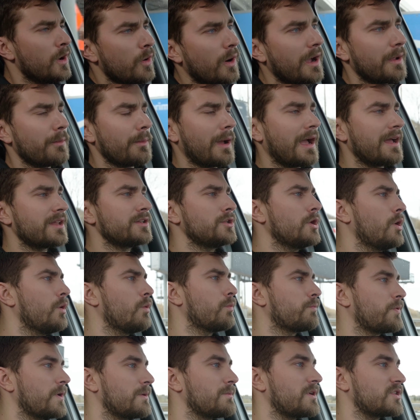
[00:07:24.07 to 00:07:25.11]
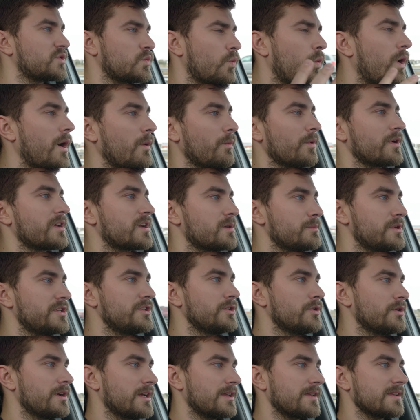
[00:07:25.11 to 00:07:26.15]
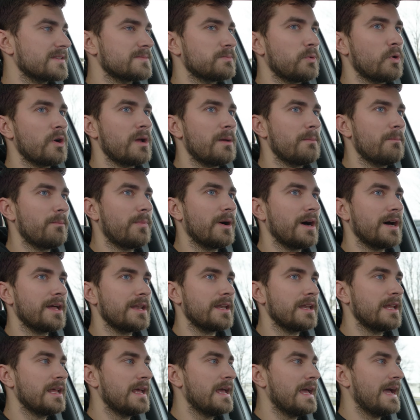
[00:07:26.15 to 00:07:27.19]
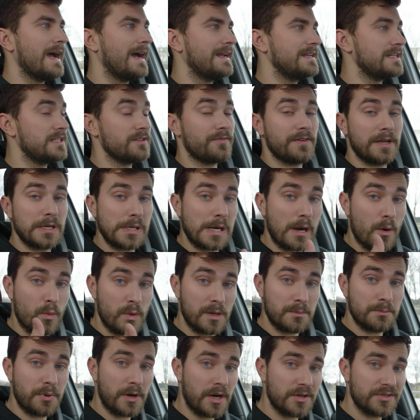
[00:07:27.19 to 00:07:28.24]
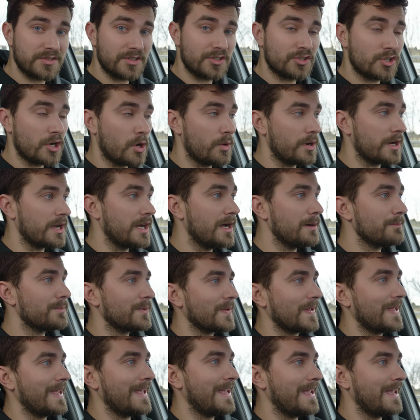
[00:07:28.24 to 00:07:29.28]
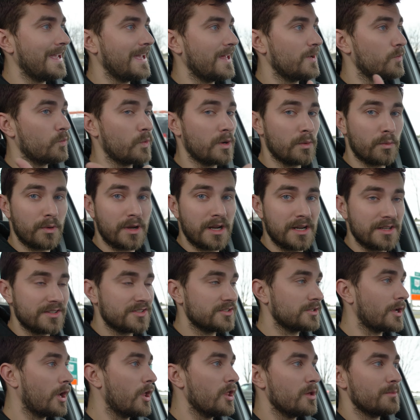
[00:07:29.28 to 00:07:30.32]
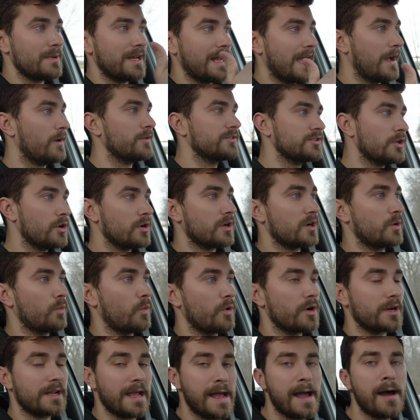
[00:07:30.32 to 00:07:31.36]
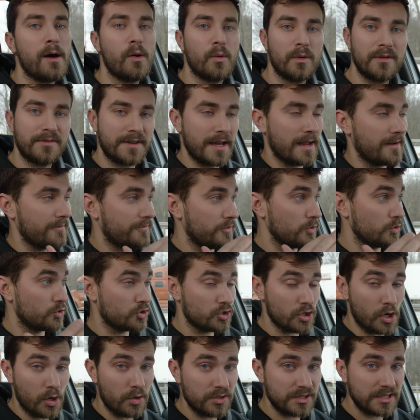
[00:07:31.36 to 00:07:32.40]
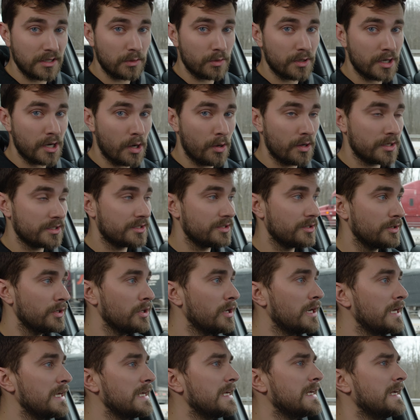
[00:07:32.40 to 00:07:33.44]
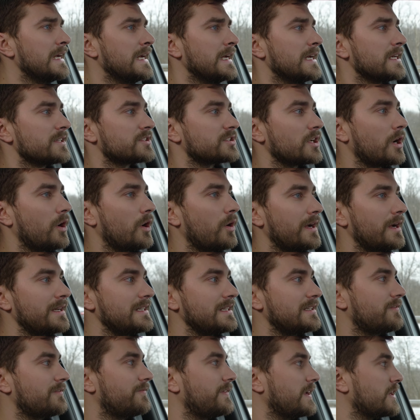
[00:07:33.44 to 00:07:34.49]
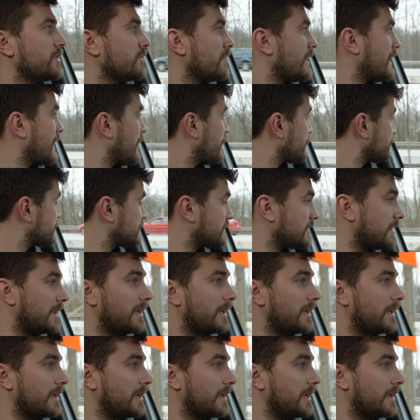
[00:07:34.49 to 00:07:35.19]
I know pretty much what we're going to be doing at this point, but I need to figure out when parts are showing up and when we're going to install them and how it's all going to work out. We've got a few shows that we're going to, so I need to figure out,